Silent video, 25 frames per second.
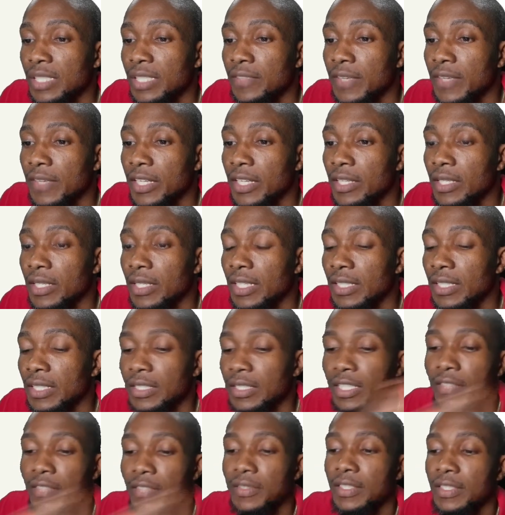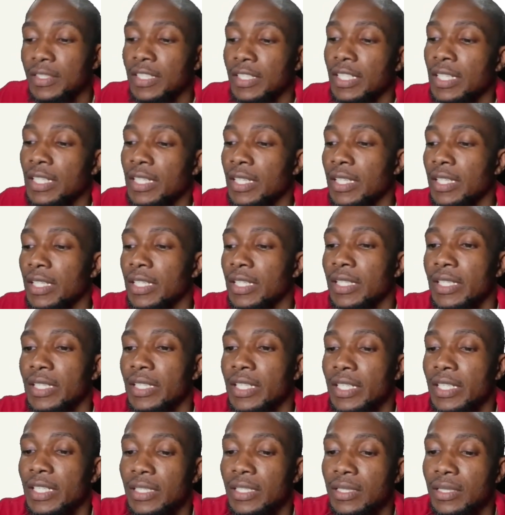your length of stay in
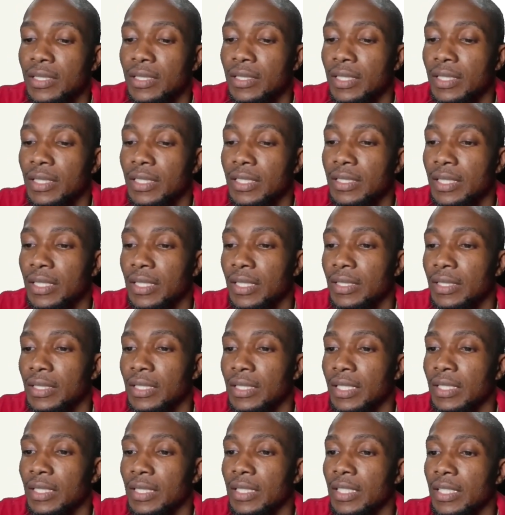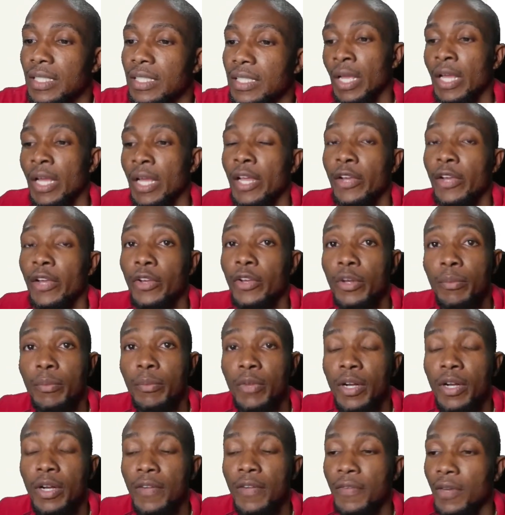days, let's say 10 days. Number of
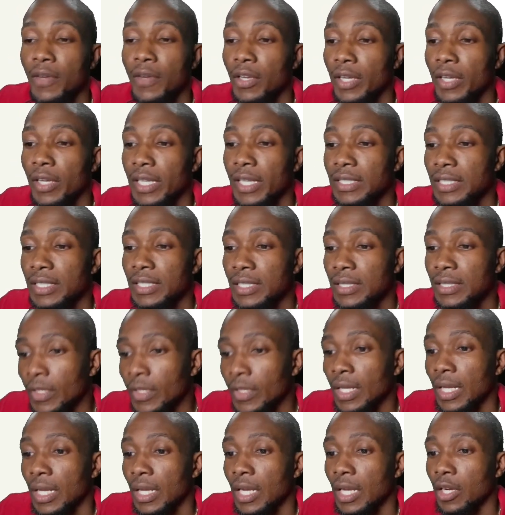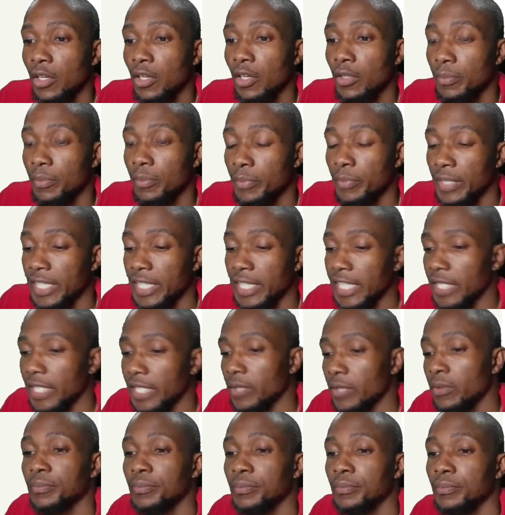luggages accompanying you,
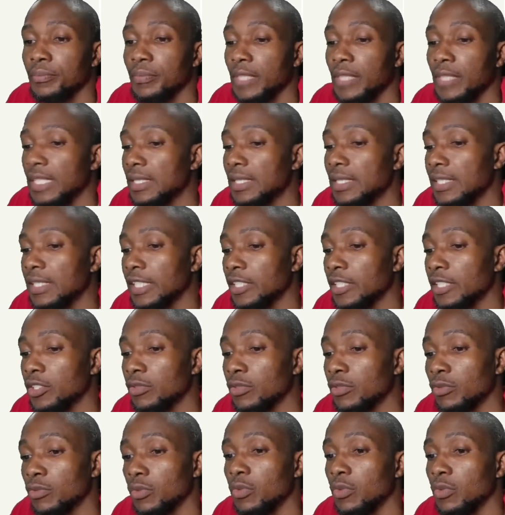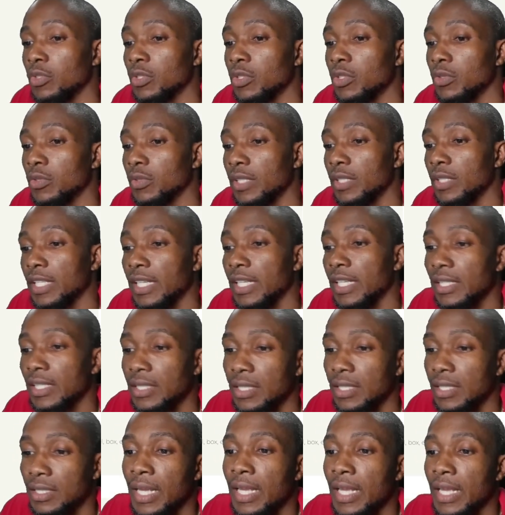let's say 2
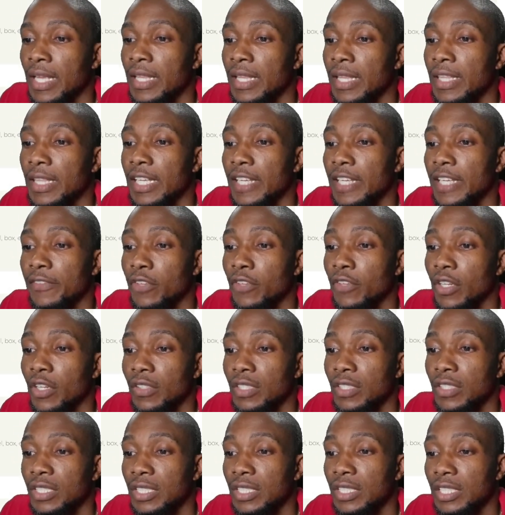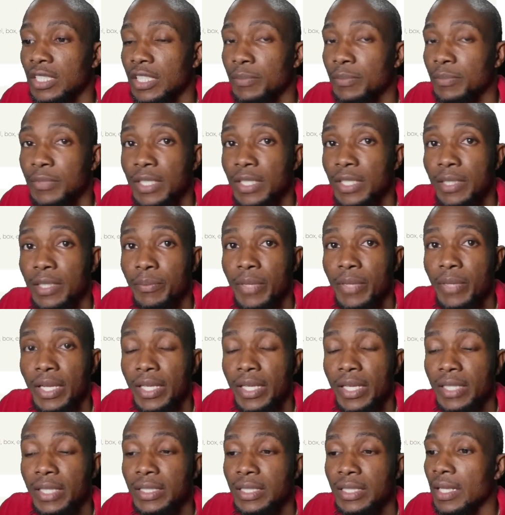suitcases. Then if you have shipped any
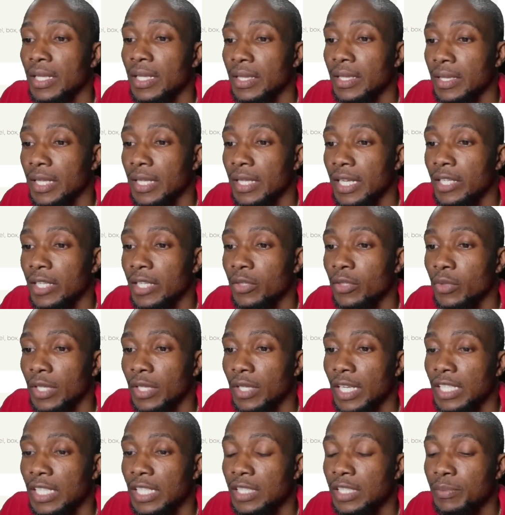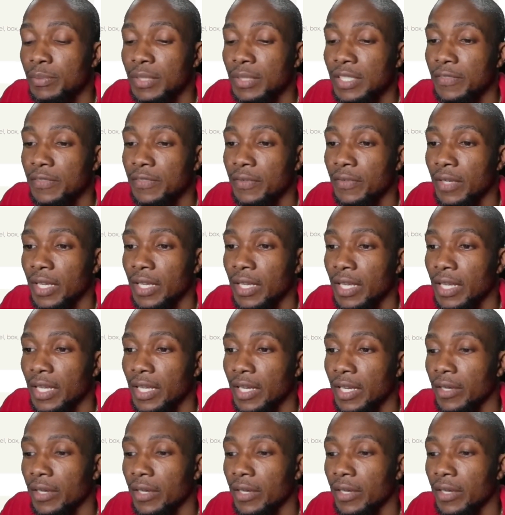packages, then you can specify here.